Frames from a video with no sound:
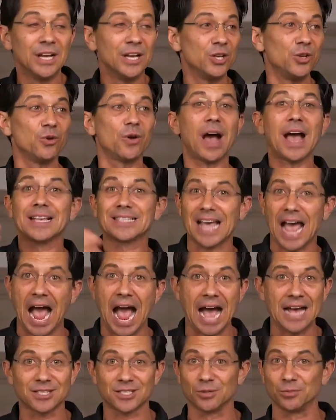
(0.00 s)
You guys
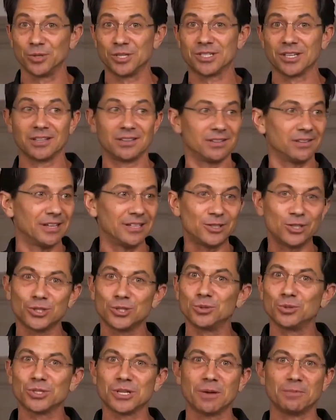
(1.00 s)
asked, and we said, let's
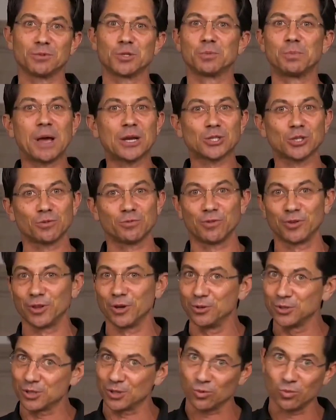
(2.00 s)
just do something special for
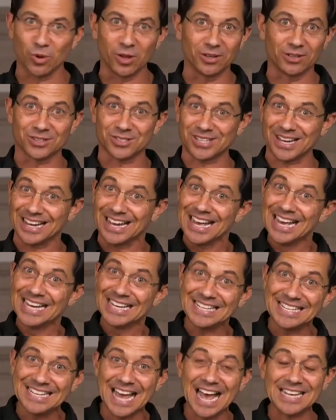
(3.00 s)
those that are willing to say,
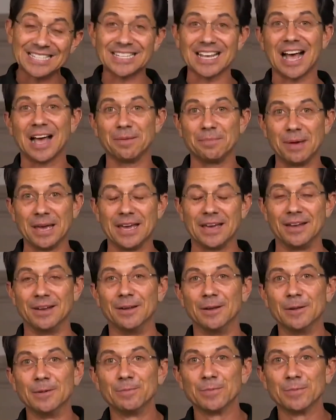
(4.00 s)
yes, I'm in.